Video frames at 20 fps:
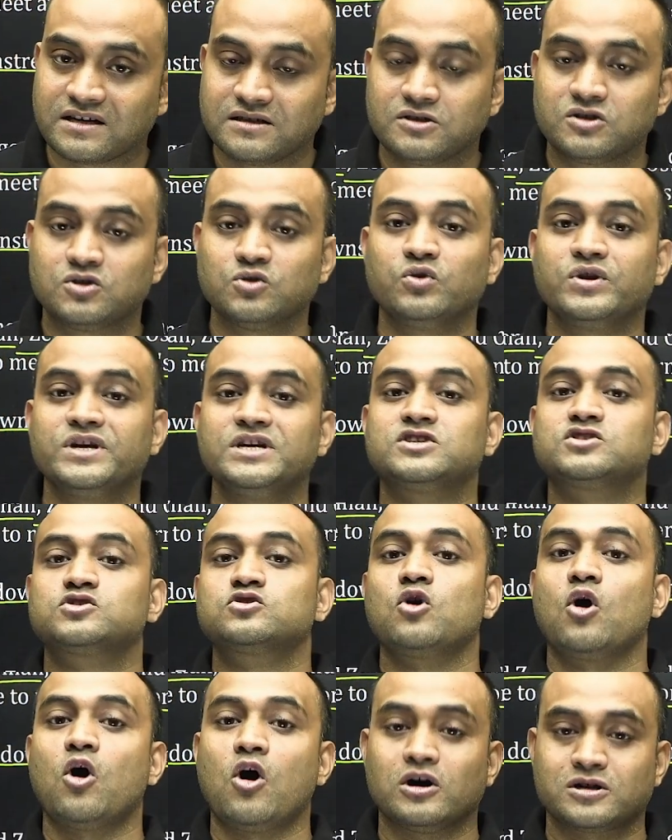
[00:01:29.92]
to reach
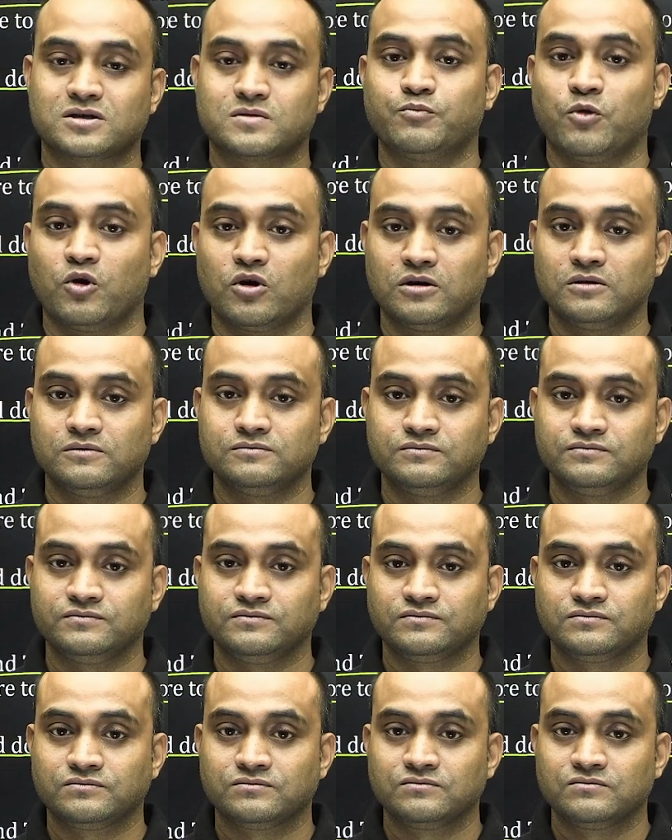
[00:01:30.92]
Osborne
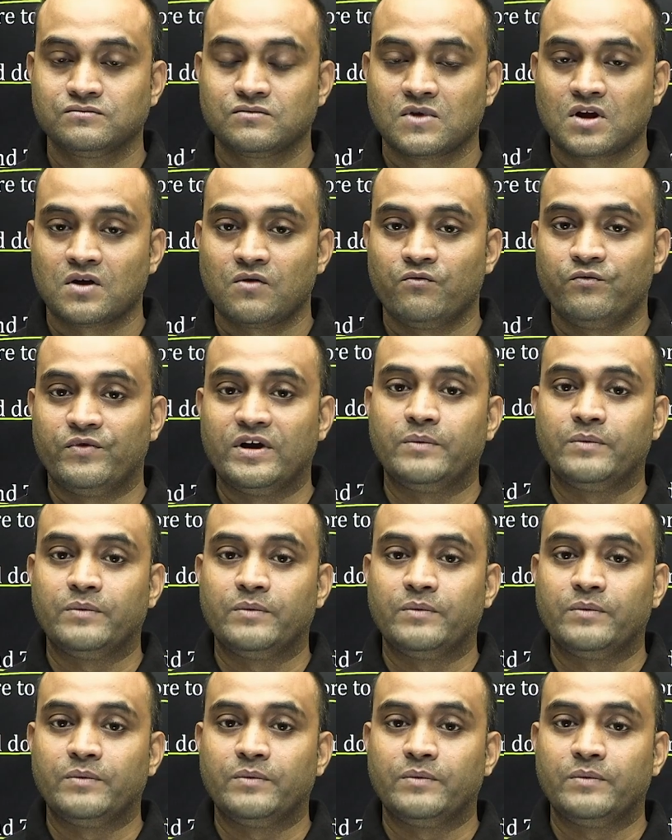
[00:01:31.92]
will